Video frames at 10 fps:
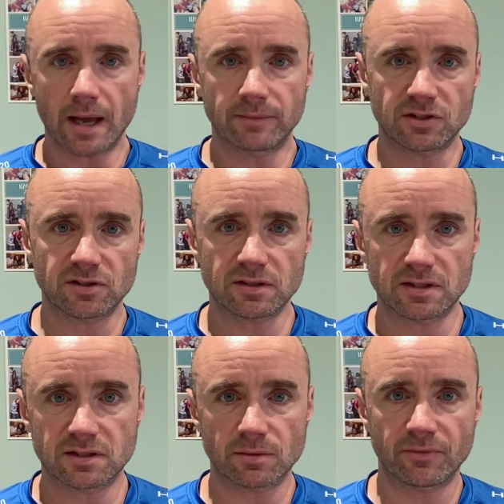
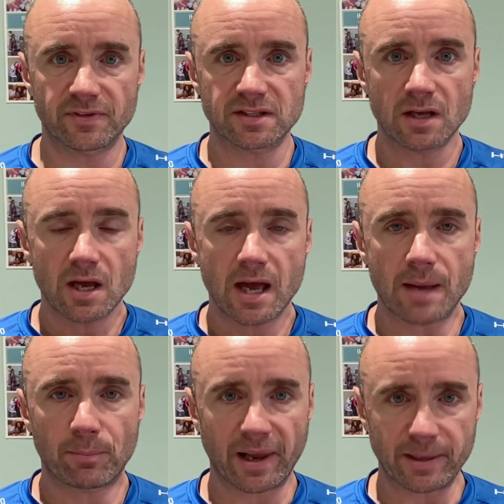deserted some of his
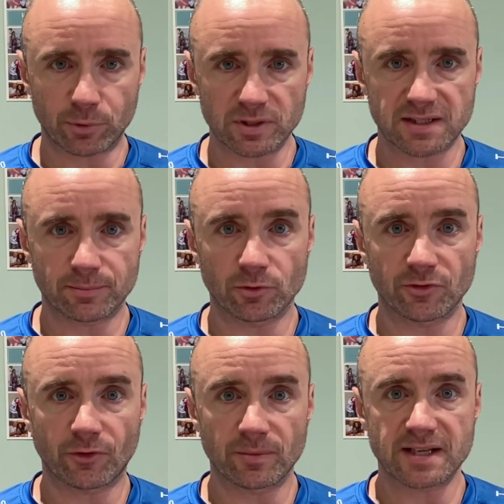playing principles
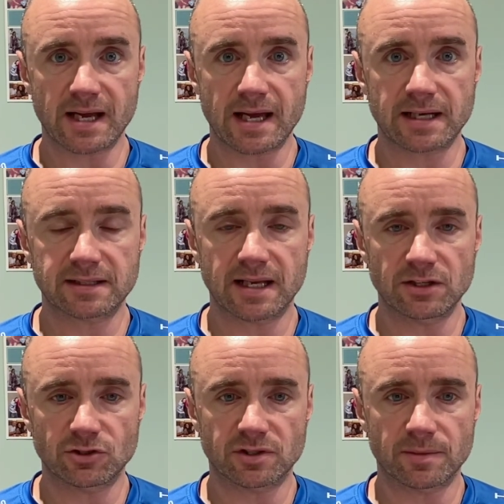from his Ajax
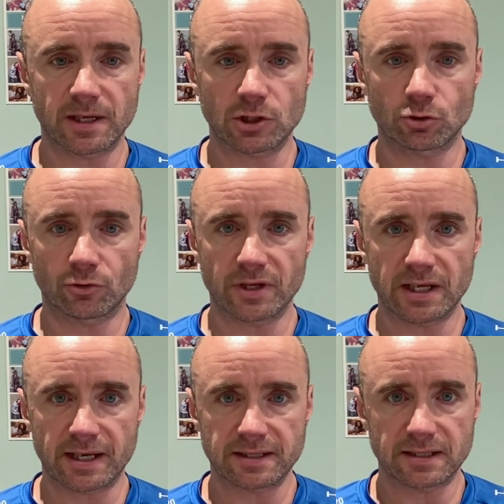days just to make sure that
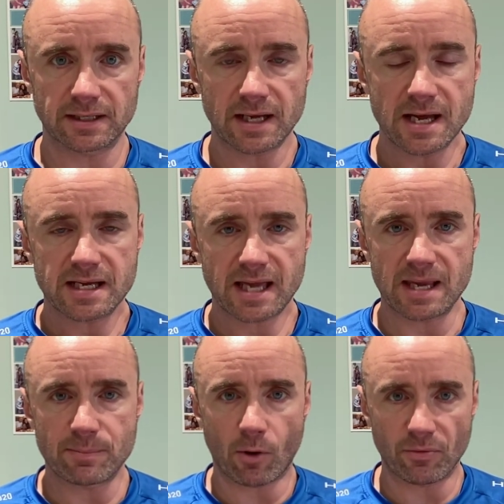United
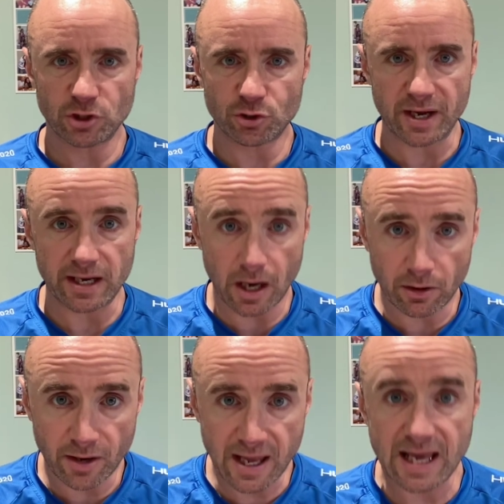keep on the straight and
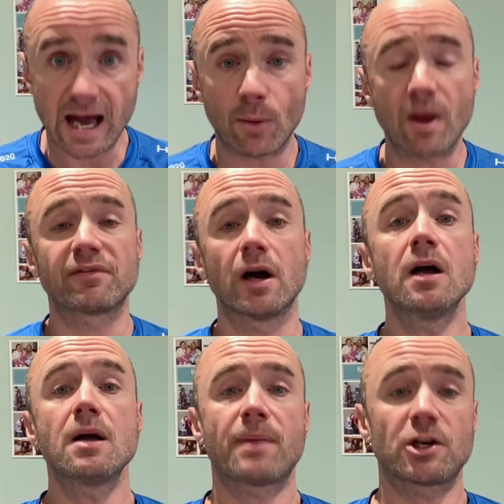narrow here. However,
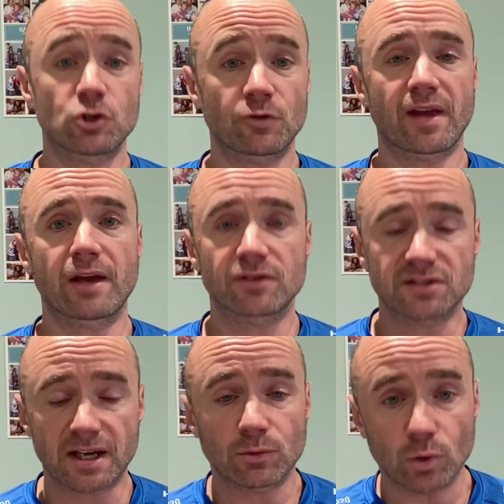Patrick Vieira's
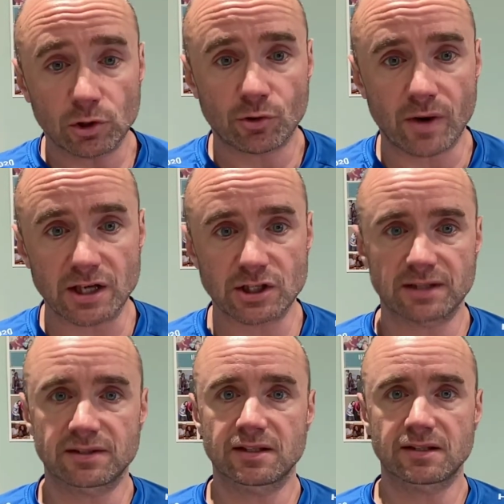side will create
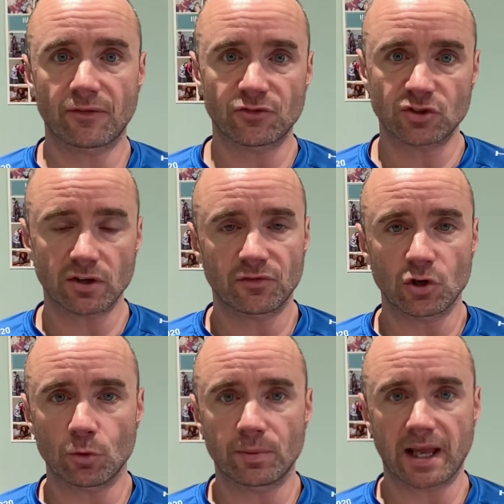chances. They've served it
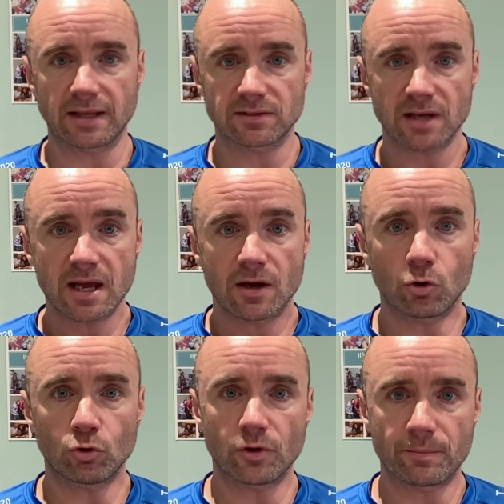up against
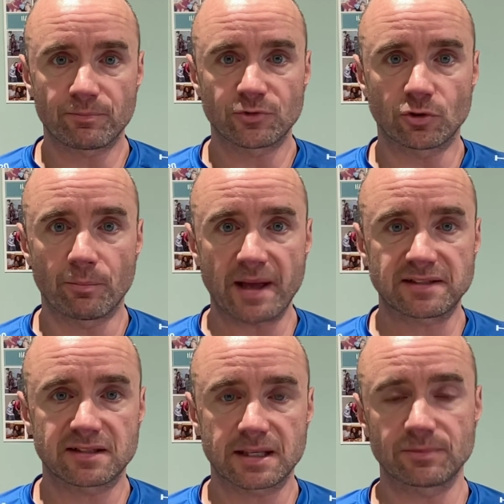all the sort of better
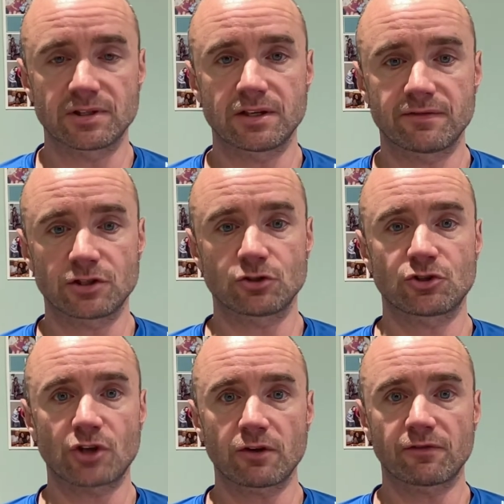teams in the division
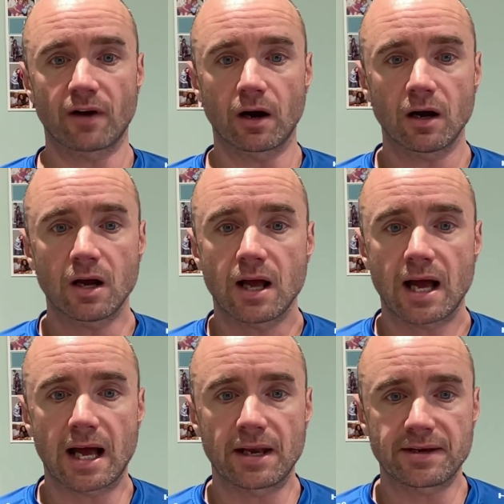so far.
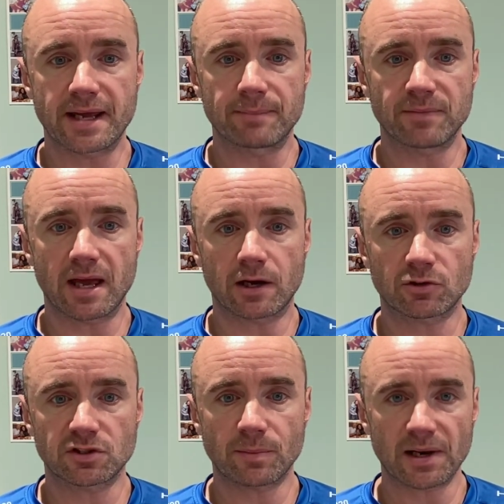And
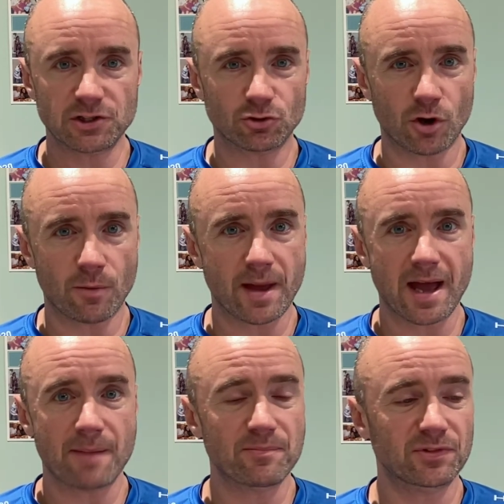Crystal Palace drawn a
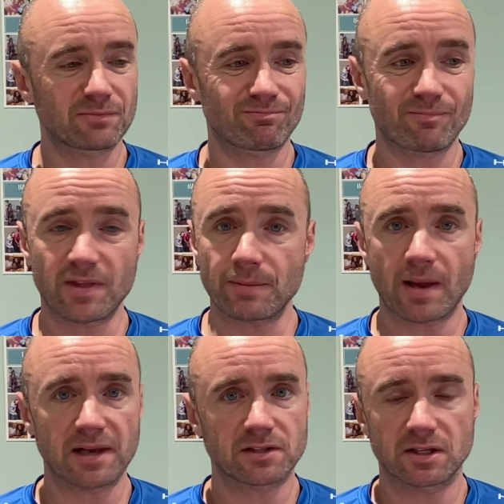bet. I think
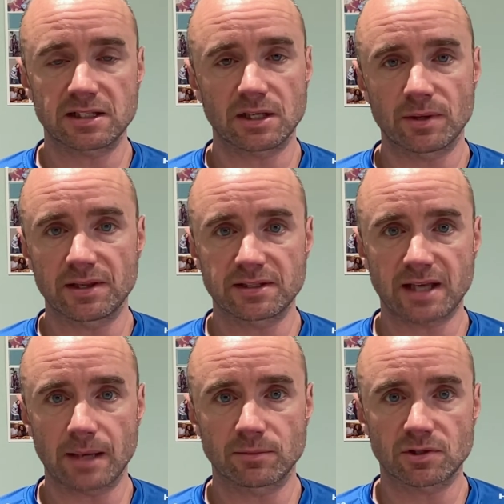Palace could easily win this
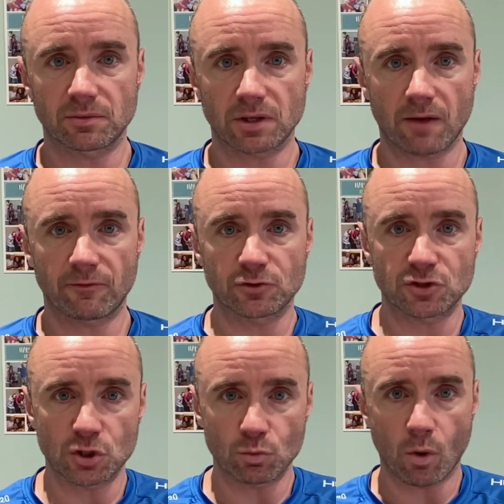game, so we go for a
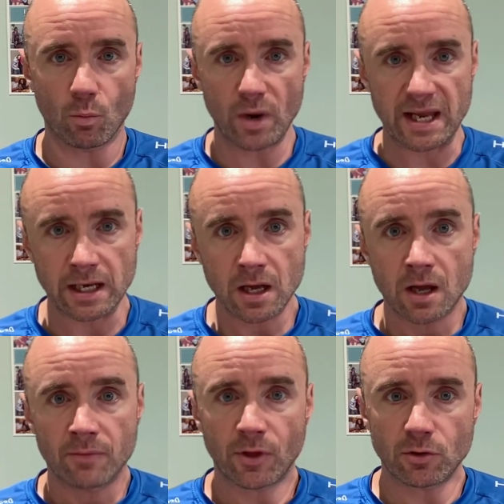2-1 win.
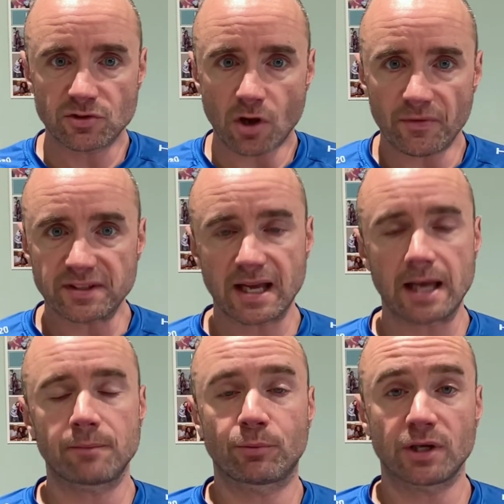Those are the
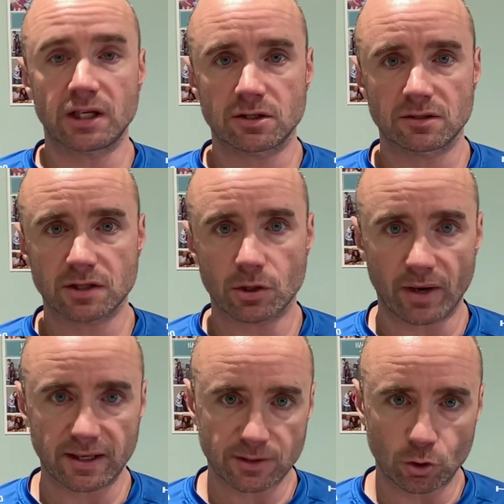10 predictions,
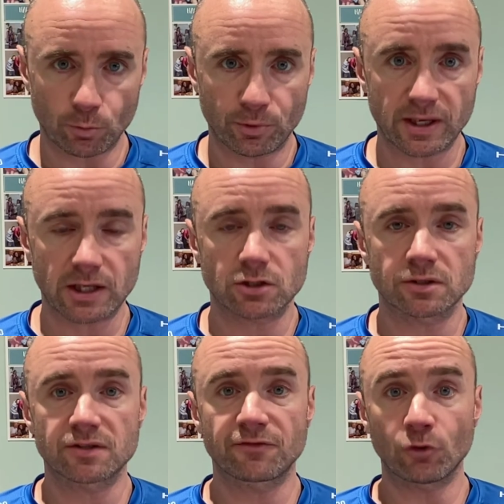correct score
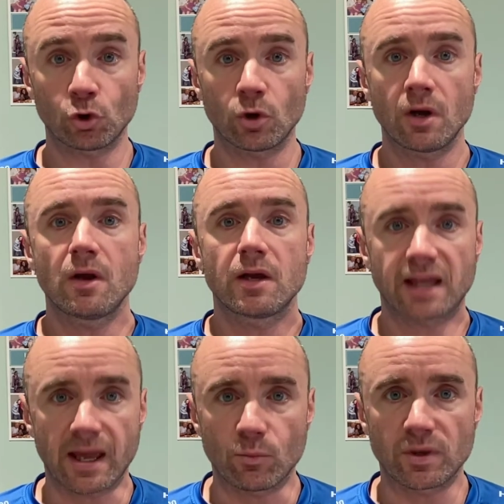predictions for
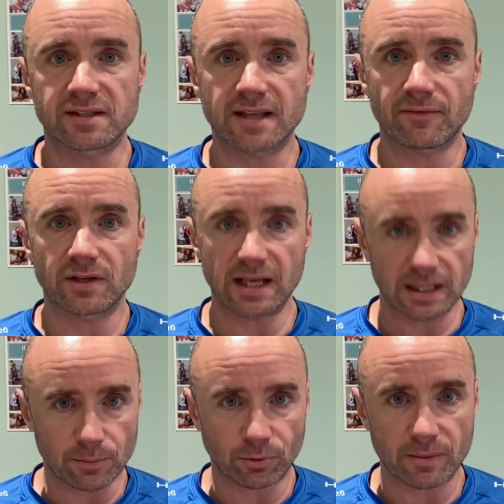game week 7 in
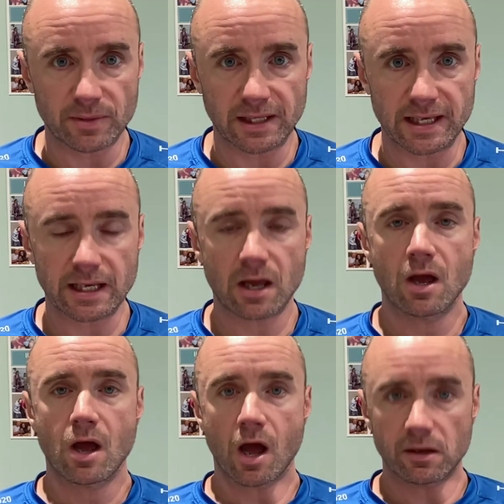the Premier League.
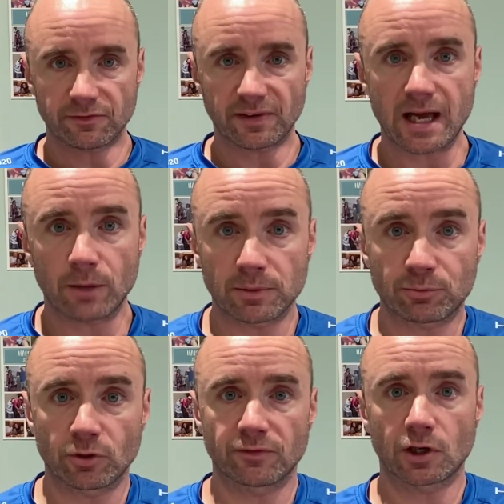Hopefully I'll be
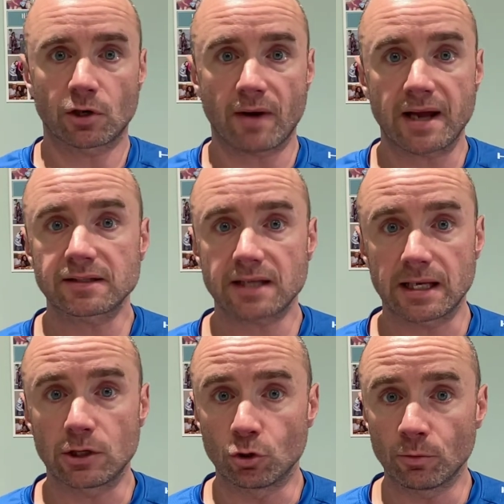proven correct
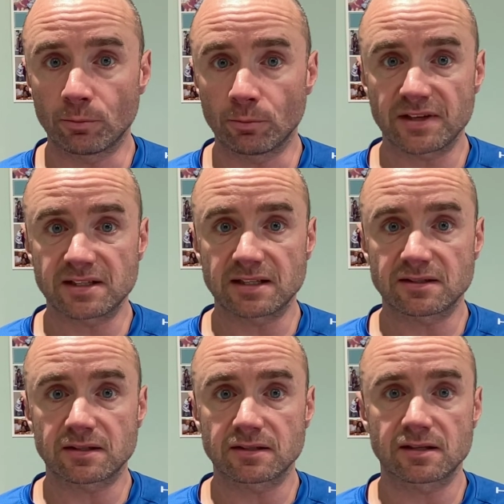in a number of these
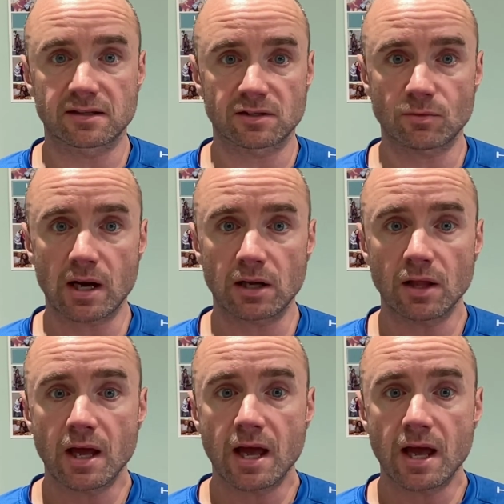instances as well.